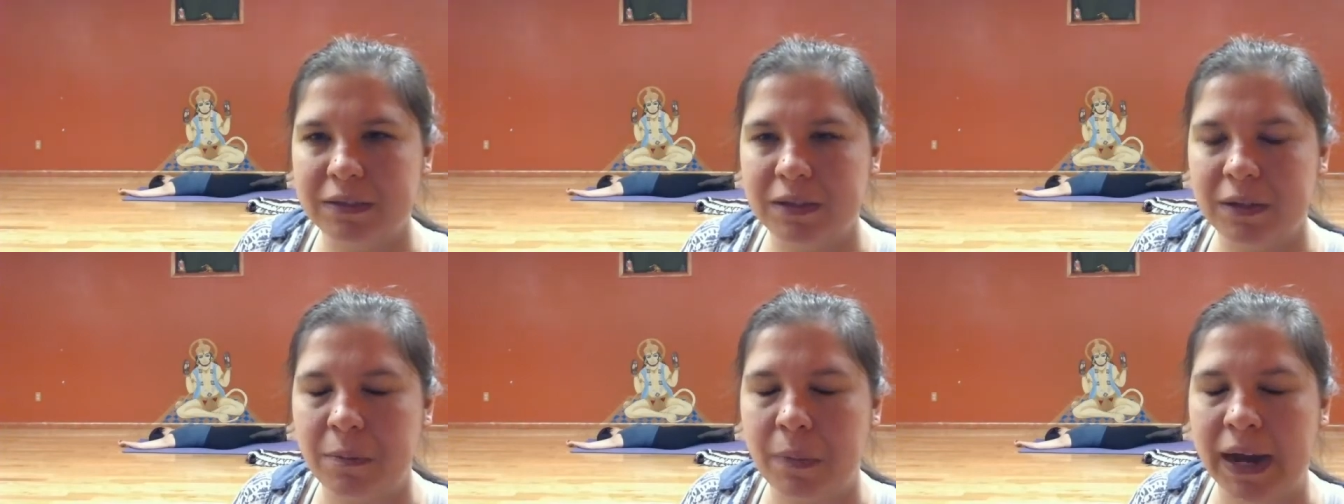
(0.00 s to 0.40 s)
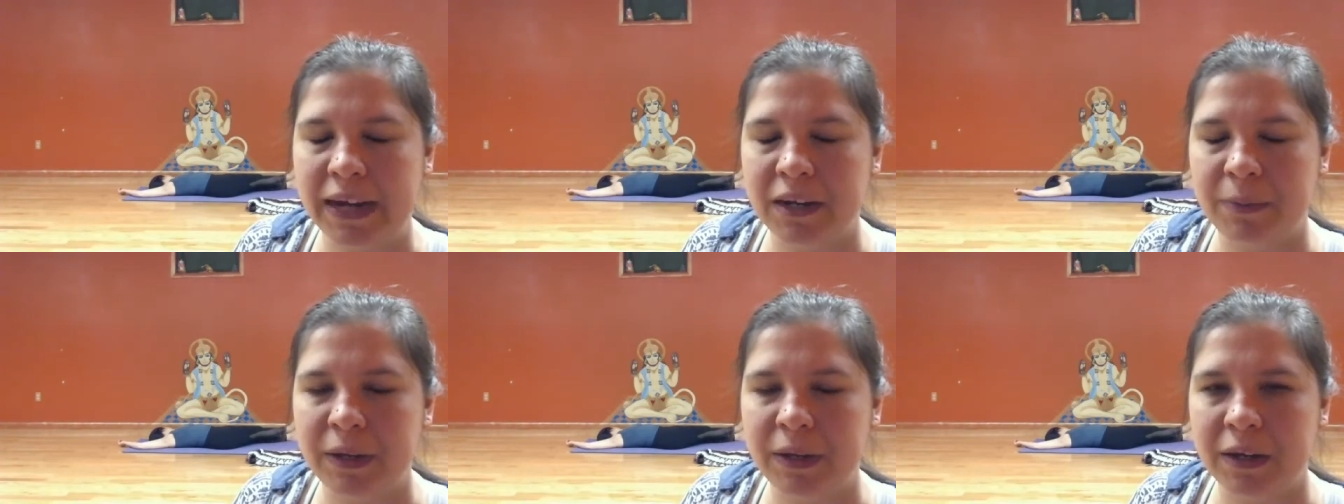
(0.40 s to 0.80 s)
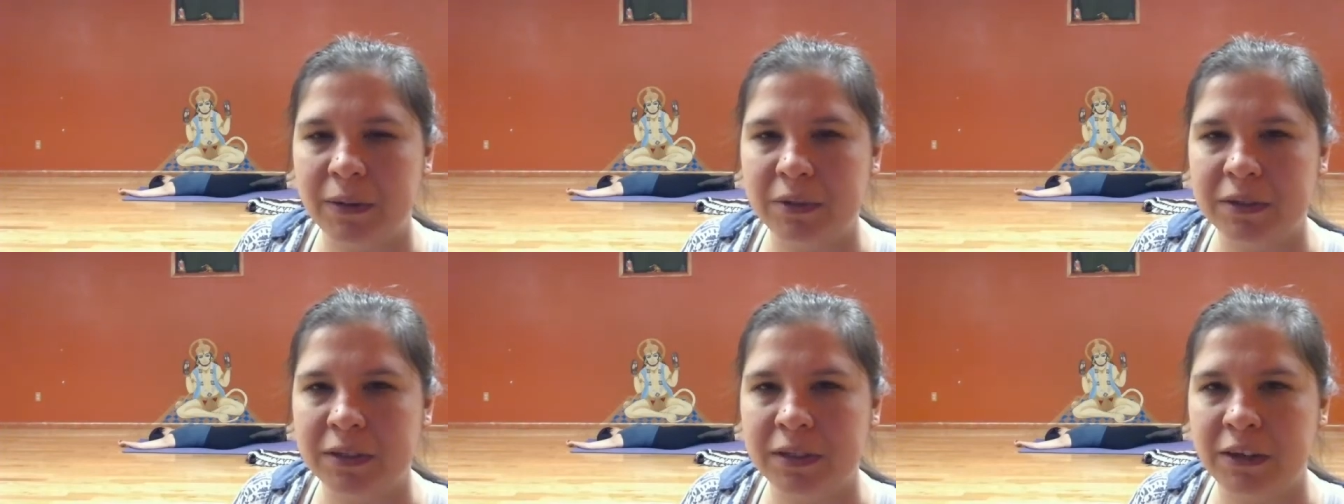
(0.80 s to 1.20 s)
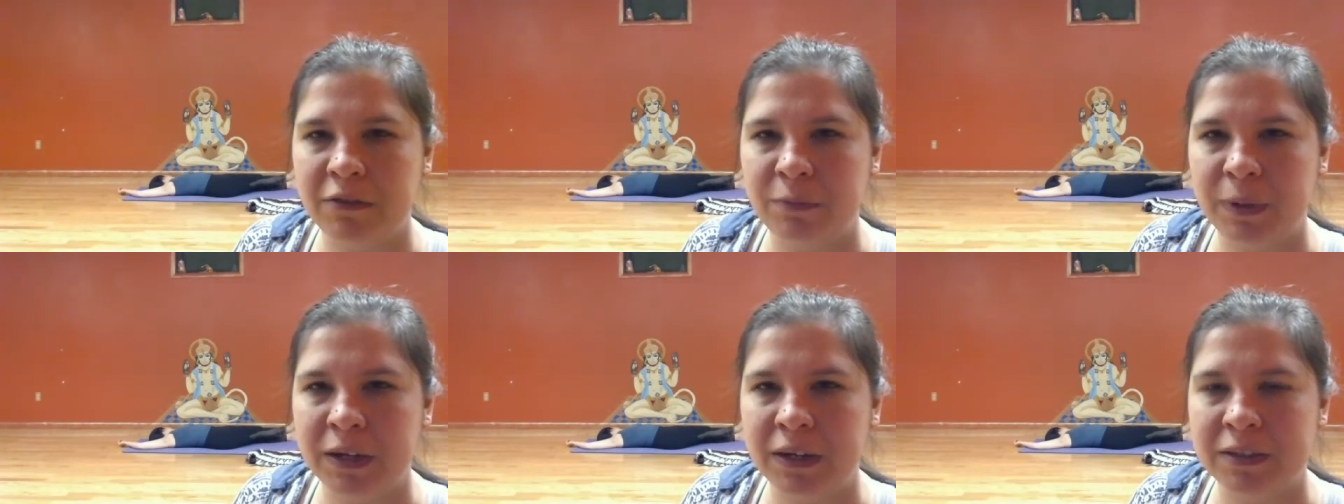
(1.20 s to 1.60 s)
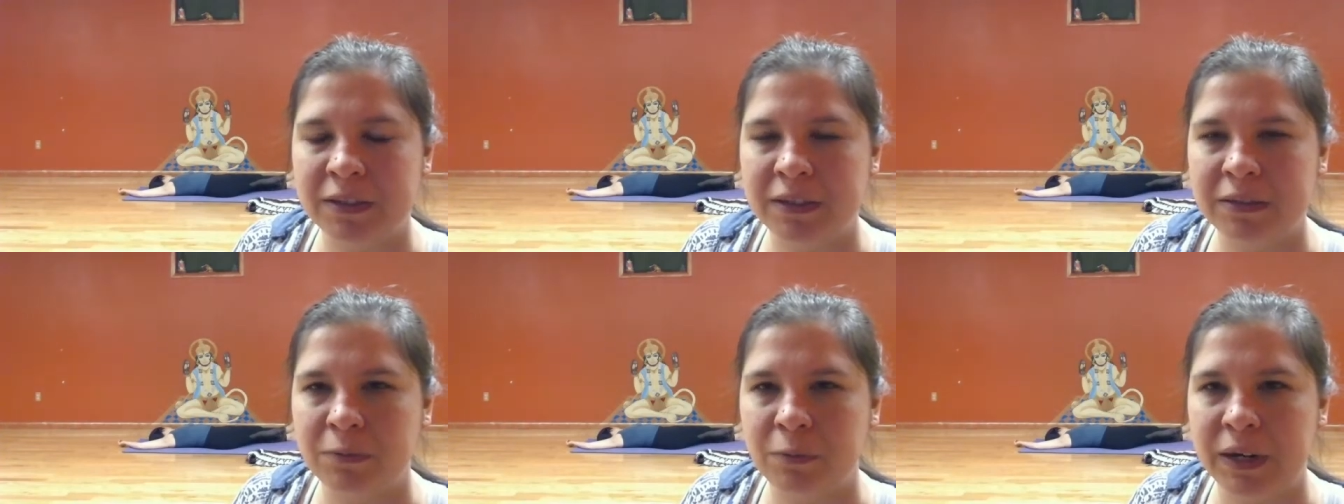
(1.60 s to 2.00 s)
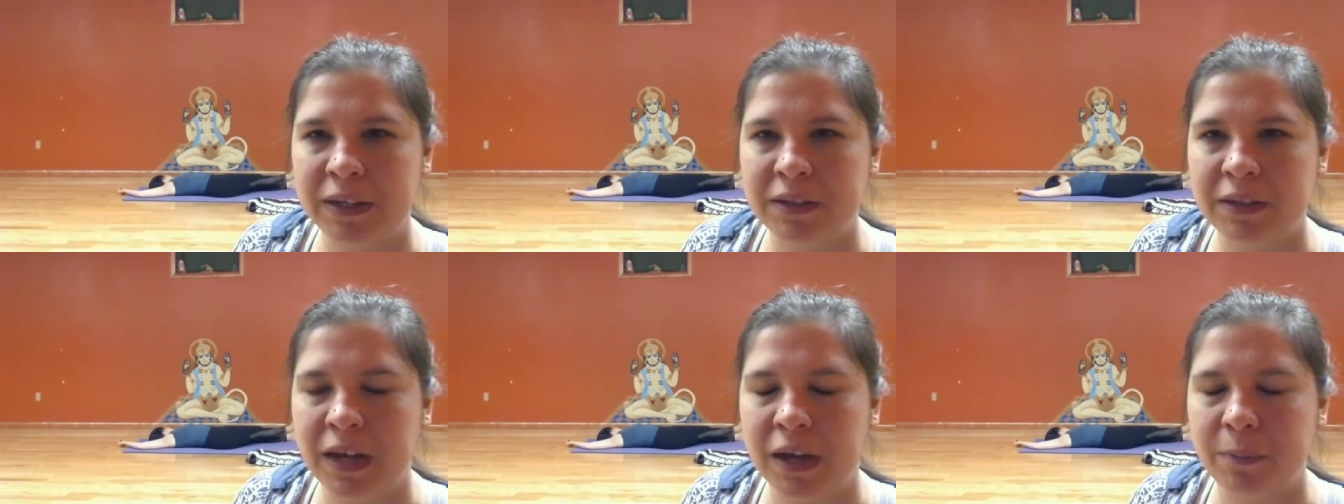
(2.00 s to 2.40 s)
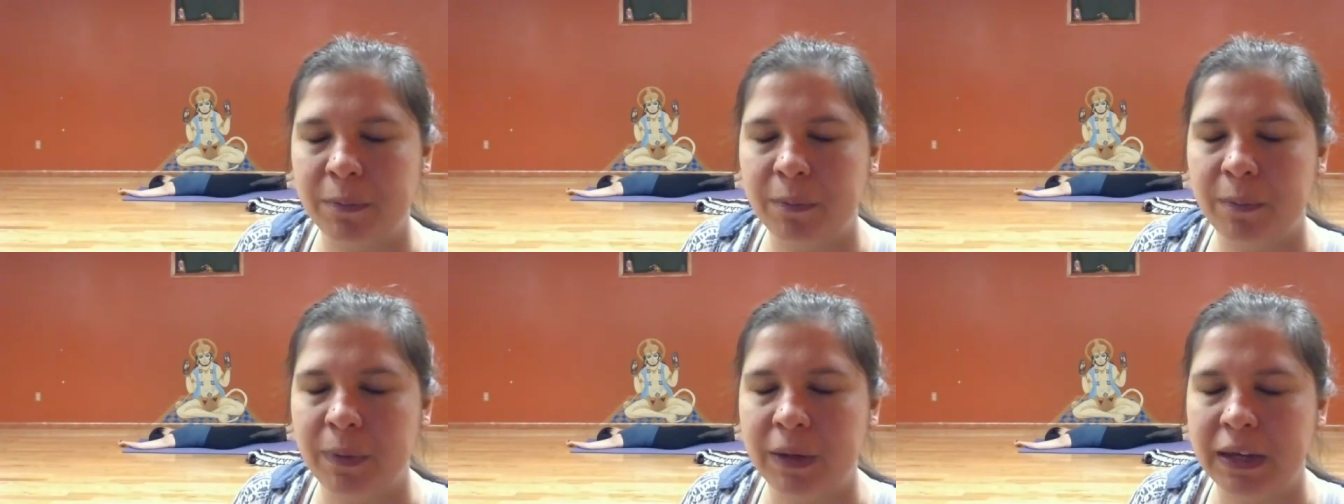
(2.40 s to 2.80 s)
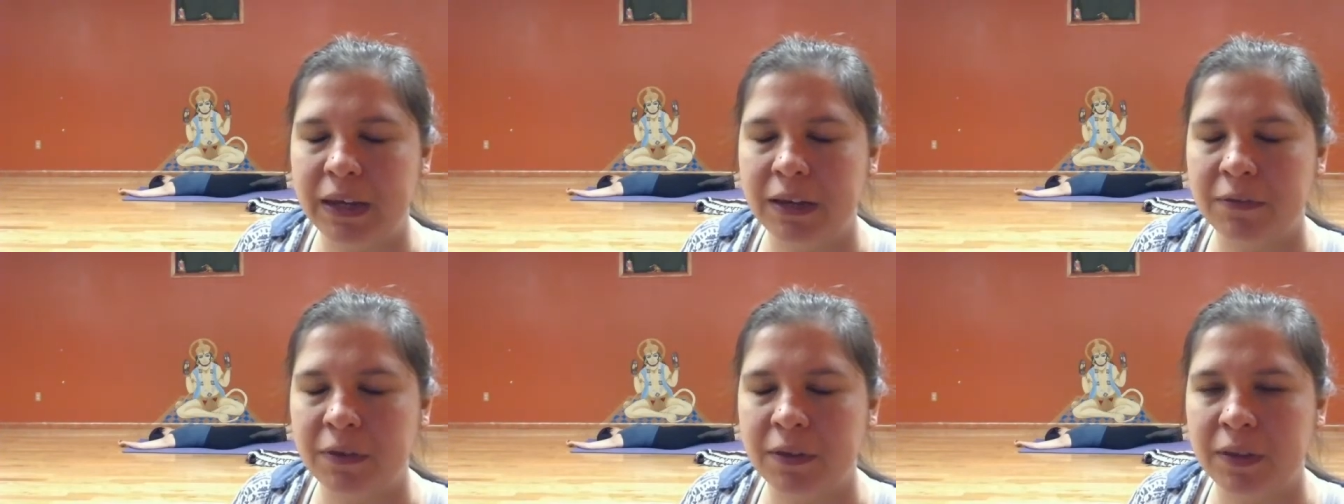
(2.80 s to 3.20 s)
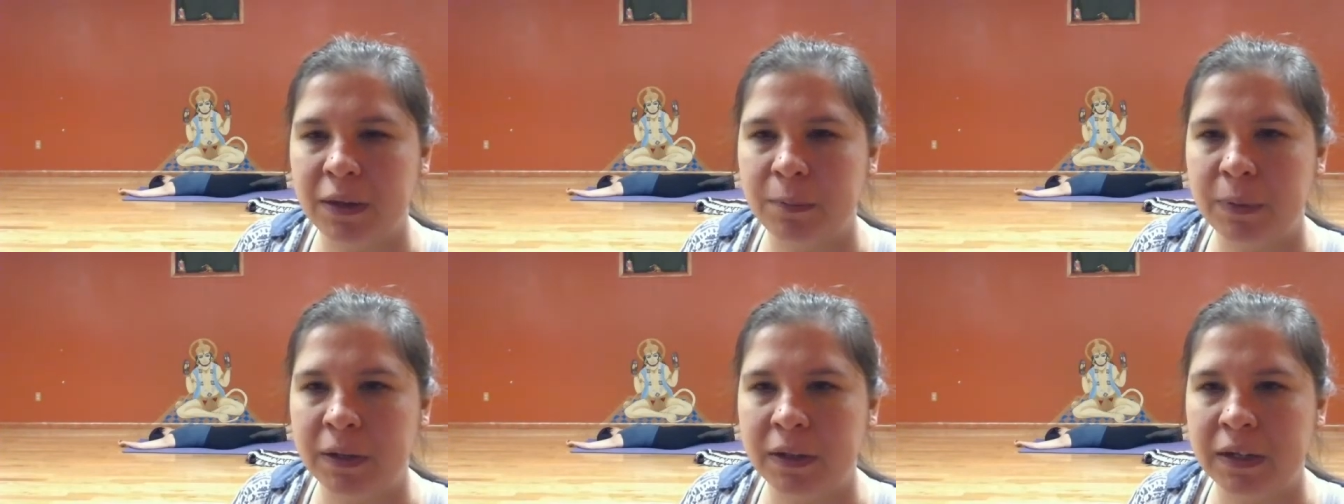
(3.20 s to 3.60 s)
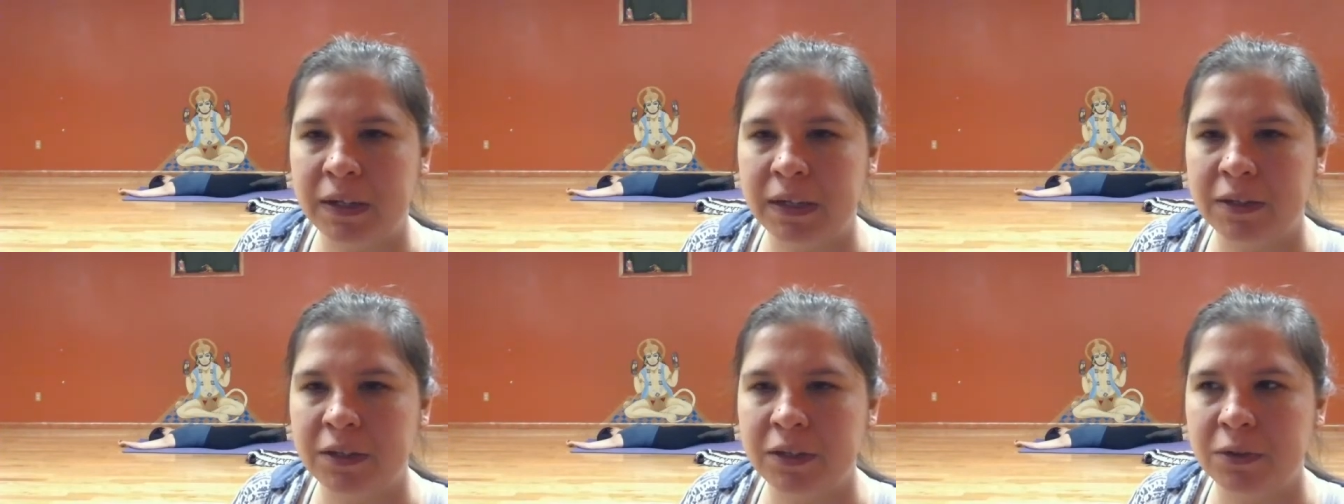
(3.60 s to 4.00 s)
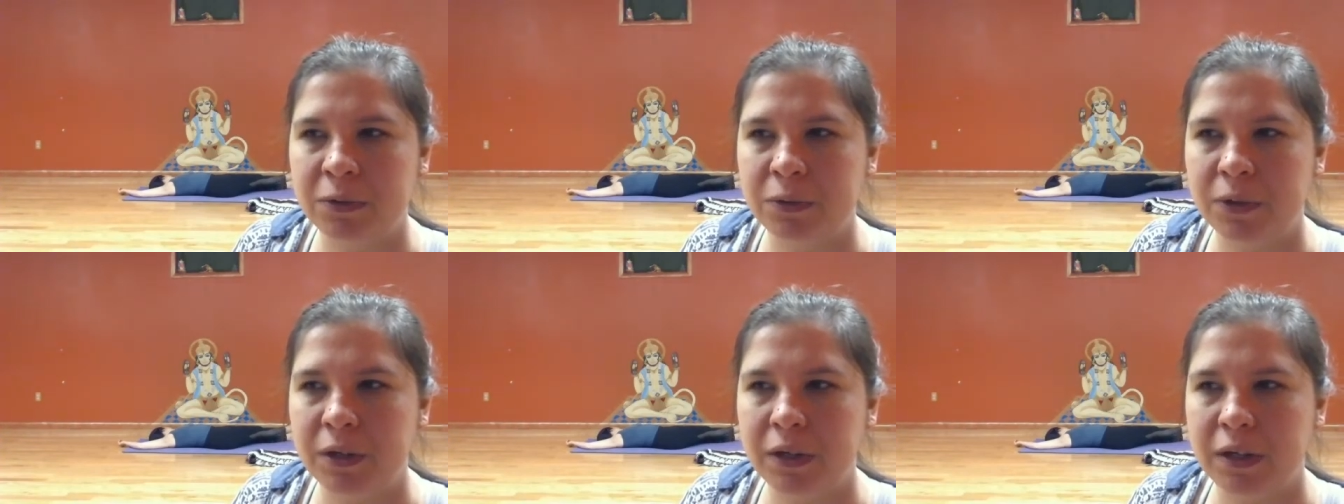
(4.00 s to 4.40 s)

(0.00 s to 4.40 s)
The mind becomes stiff because it's when it's not being given the ability to